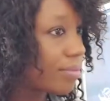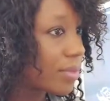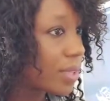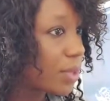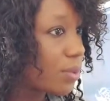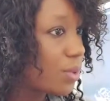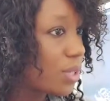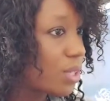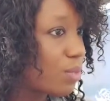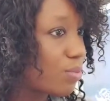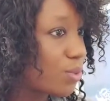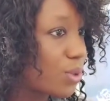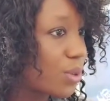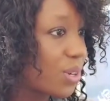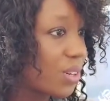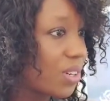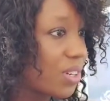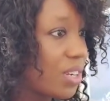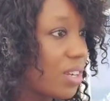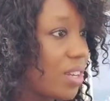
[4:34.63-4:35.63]
It was
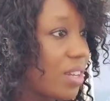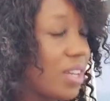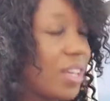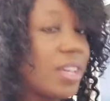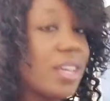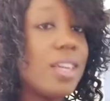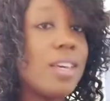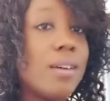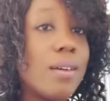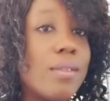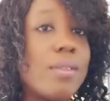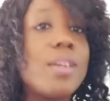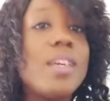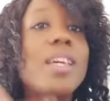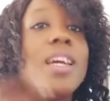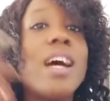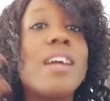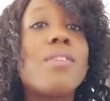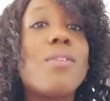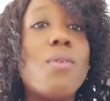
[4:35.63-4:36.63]
more. He
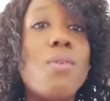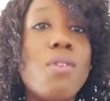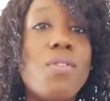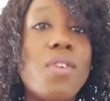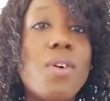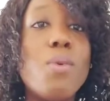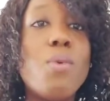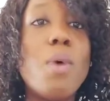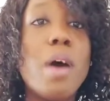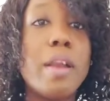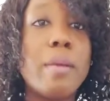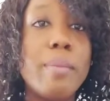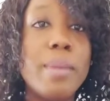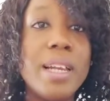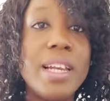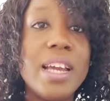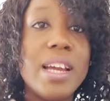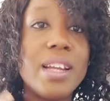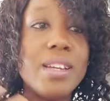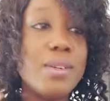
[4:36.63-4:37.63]
got over $1
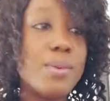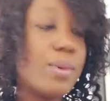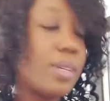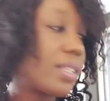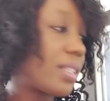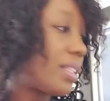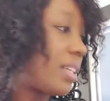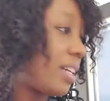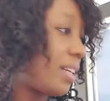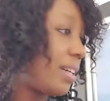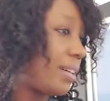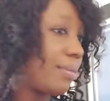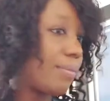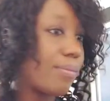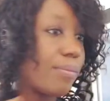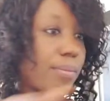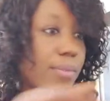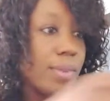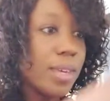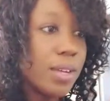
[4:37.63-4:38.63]
million.
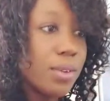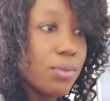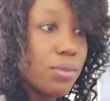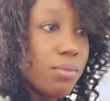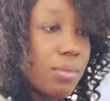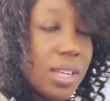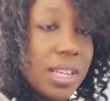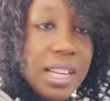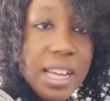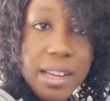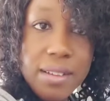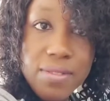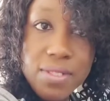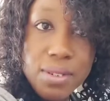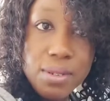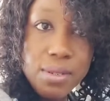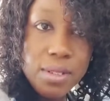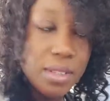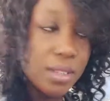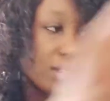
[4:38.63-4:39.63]
You know me like for
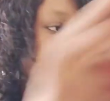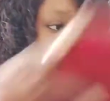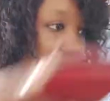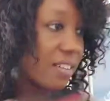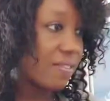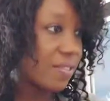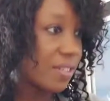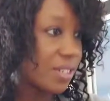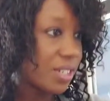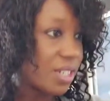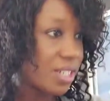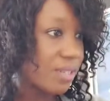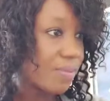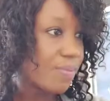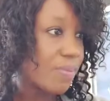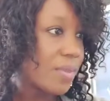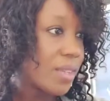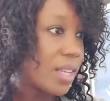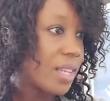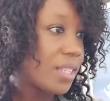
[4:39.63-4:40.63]
the little average.
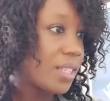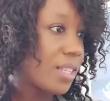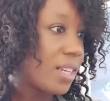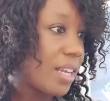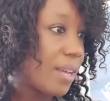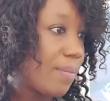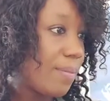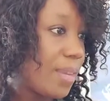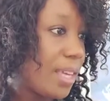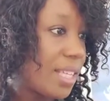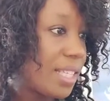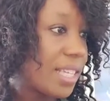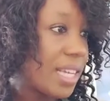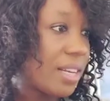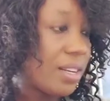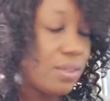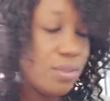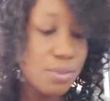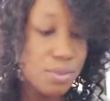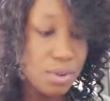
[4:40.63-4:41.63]
So let me
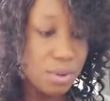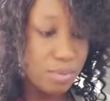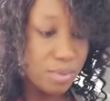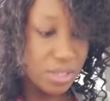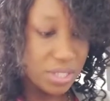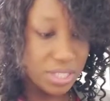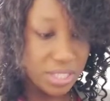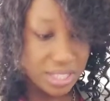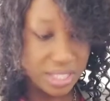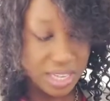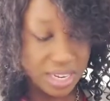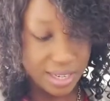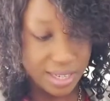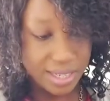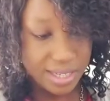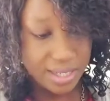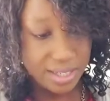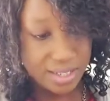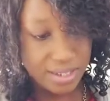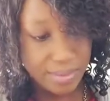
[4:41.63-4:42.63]
tell you how much is that
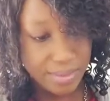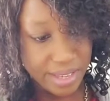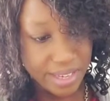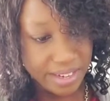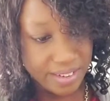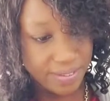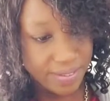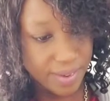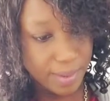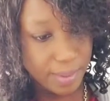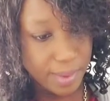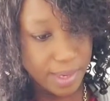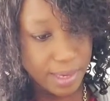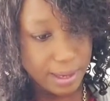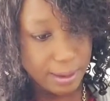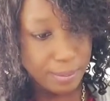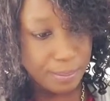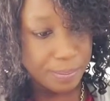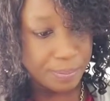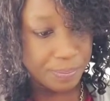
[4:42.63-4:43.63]
in Jamaica,
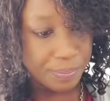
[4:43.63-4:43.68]
family.